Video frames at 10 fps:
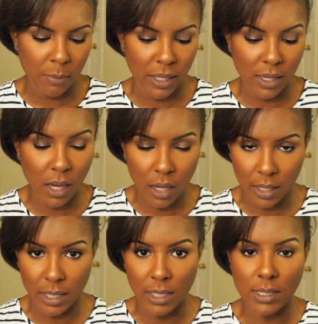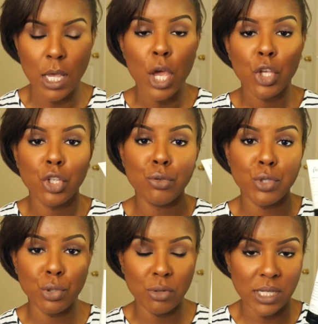because you
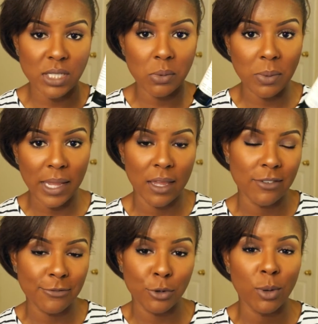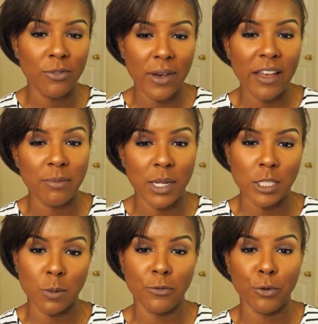do need to wait a full 5
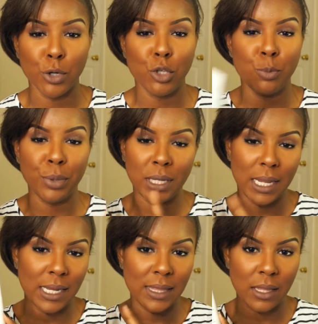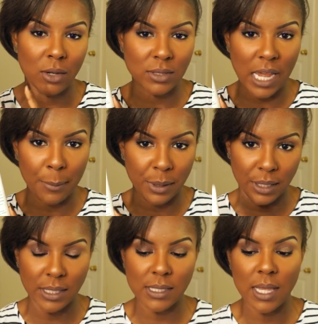minutes before you put anything on top of
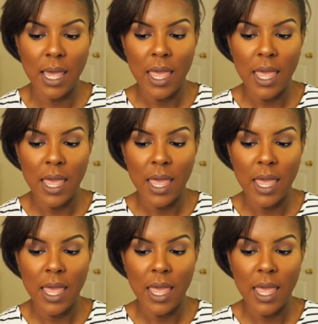this.